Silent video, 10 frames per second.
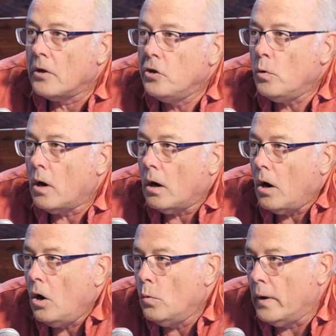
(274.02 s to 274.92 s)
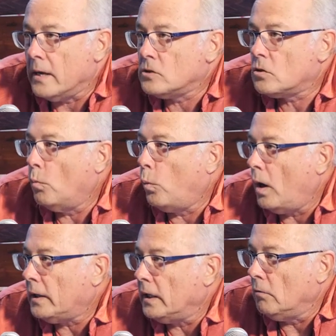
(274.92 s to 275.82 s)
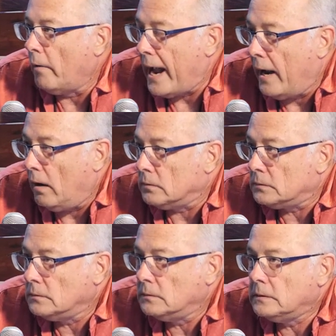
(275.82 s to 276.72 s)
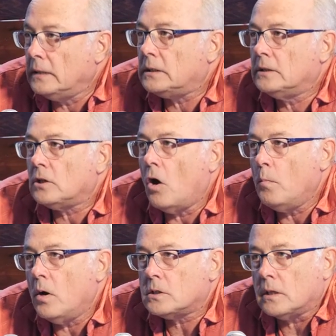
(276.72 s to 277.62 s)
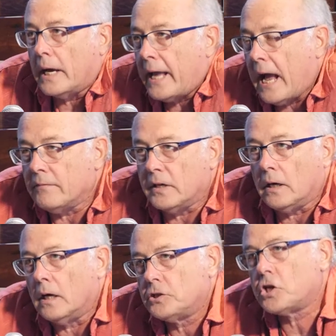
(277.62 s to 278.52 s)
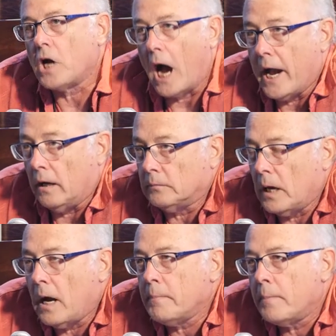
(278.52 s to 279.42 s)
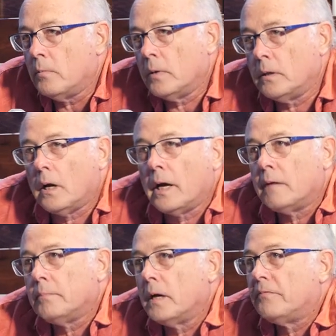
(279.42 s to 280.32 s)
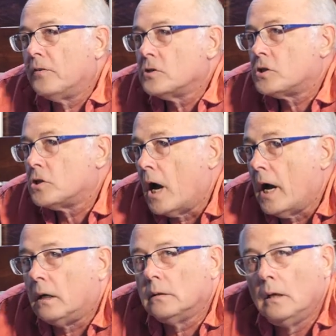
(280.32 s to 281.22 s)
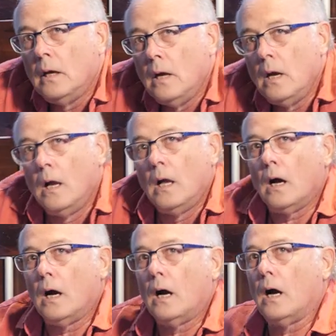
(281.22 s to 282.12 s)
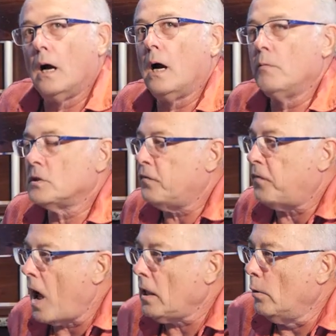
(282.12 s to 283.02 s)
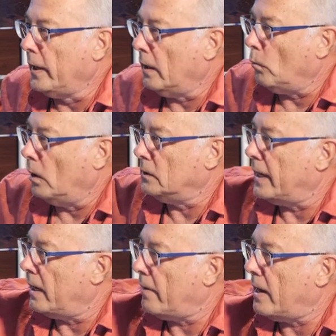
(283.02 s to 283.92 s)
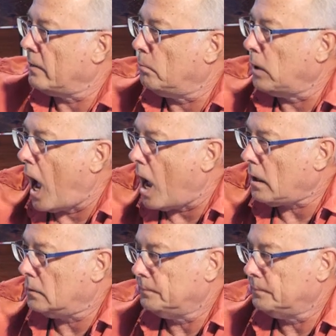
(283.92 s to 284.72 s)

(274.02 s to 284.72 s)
You are always walking around. It's, it's almost like having a child. I remember when I had my first child, I was following it one day around the block